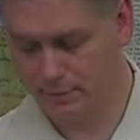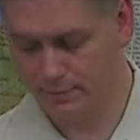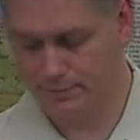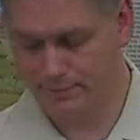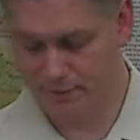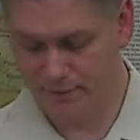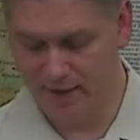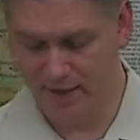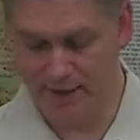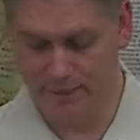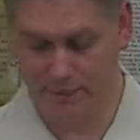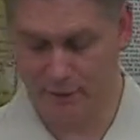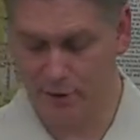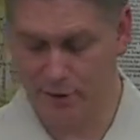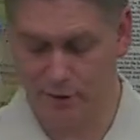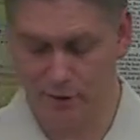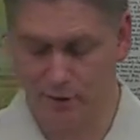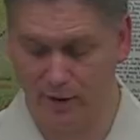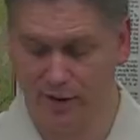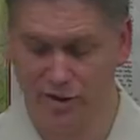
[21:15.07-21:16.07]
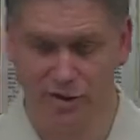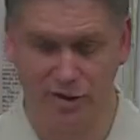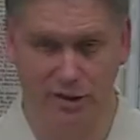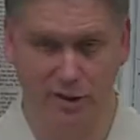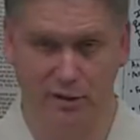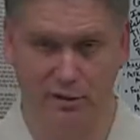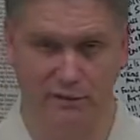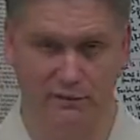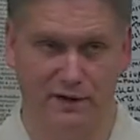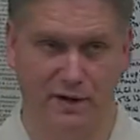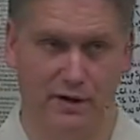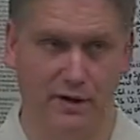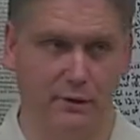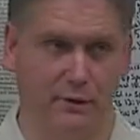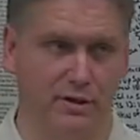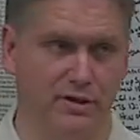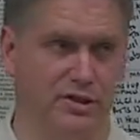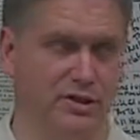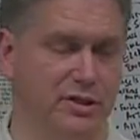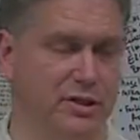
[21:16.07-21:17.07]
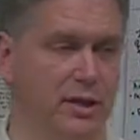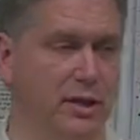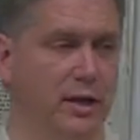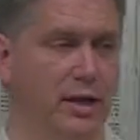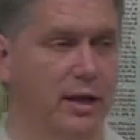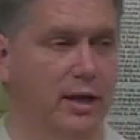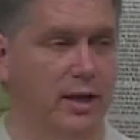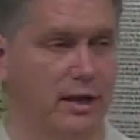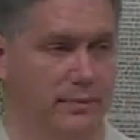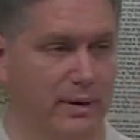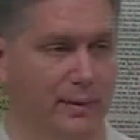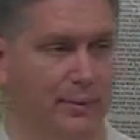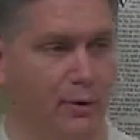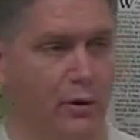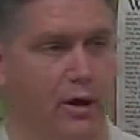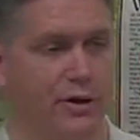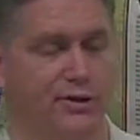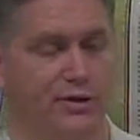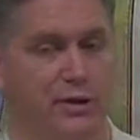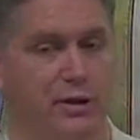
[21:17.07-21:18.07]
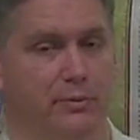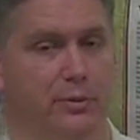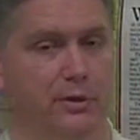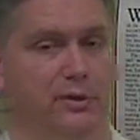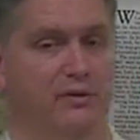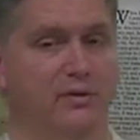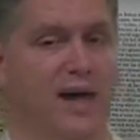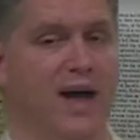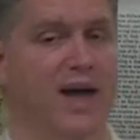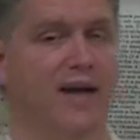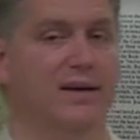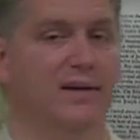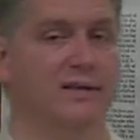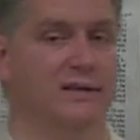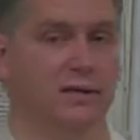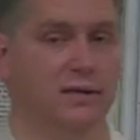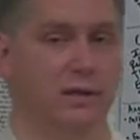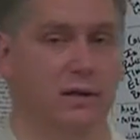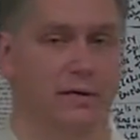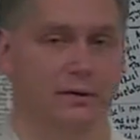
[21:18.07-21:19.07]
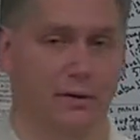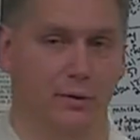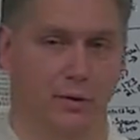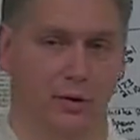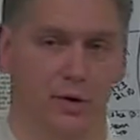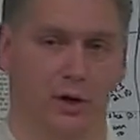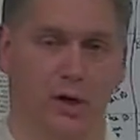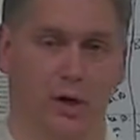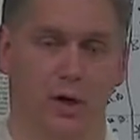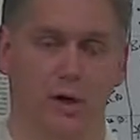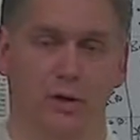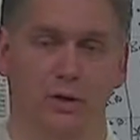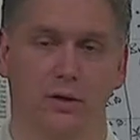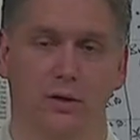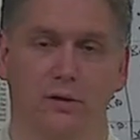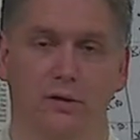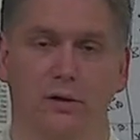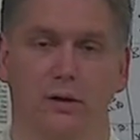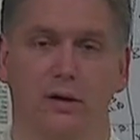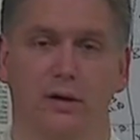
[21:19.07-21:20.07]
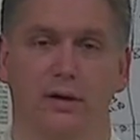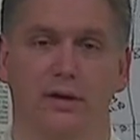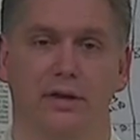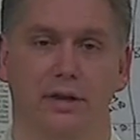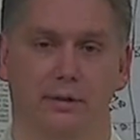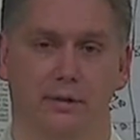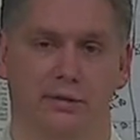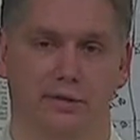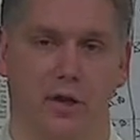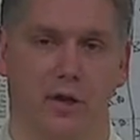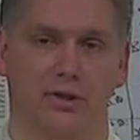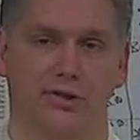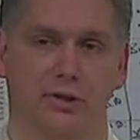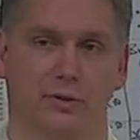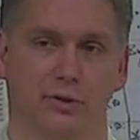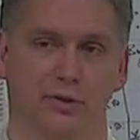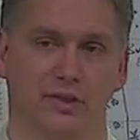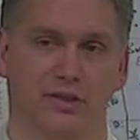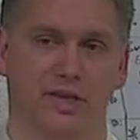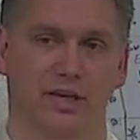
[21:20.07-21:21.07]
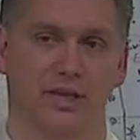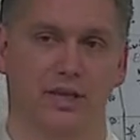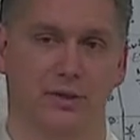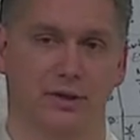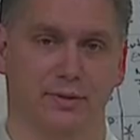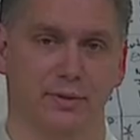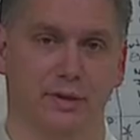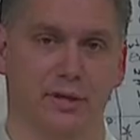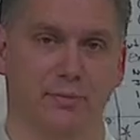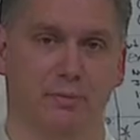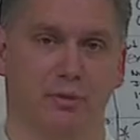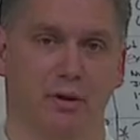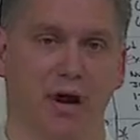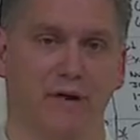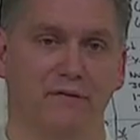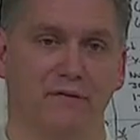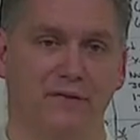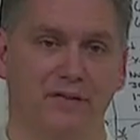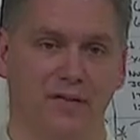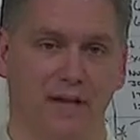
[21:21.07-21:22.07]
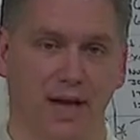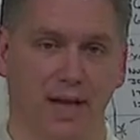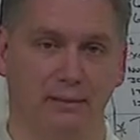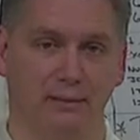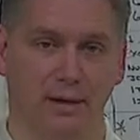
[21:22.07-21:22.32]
Yeah, good question, though. Fair question. Remember, also in the book of Acts, if you recall. There was also, it said, there was many prophesying.